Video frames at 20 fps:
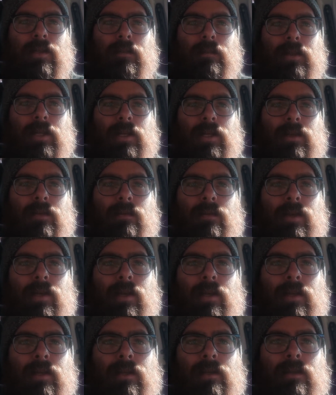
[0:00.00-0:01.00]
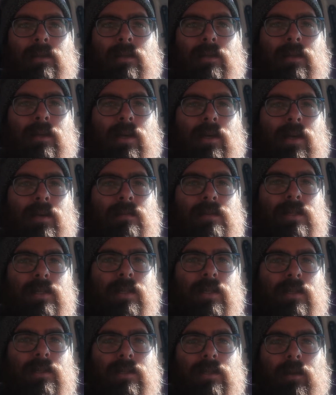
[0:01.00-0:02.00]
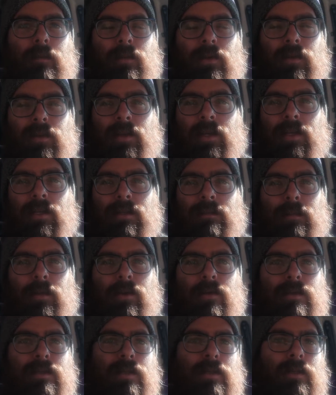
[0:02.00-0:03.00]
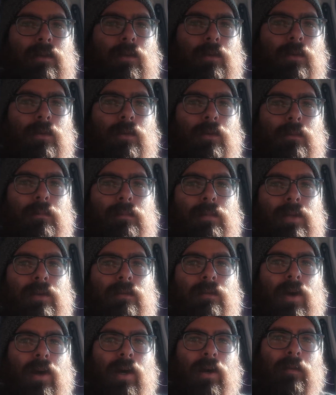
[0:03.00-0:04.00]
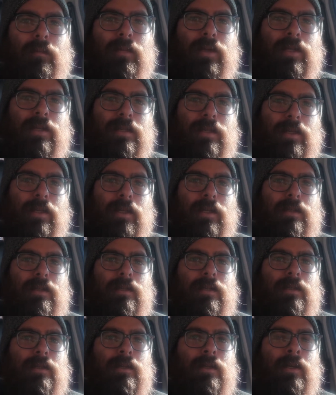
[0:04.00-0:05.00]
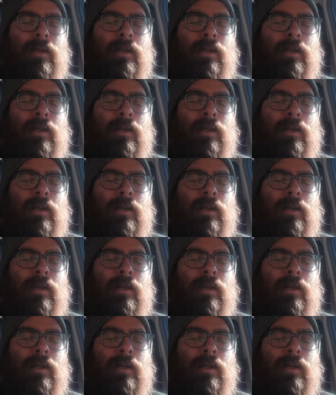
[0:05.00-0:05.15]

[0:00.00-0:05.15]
I believe, and I've seen similar things posted through B5, B6, and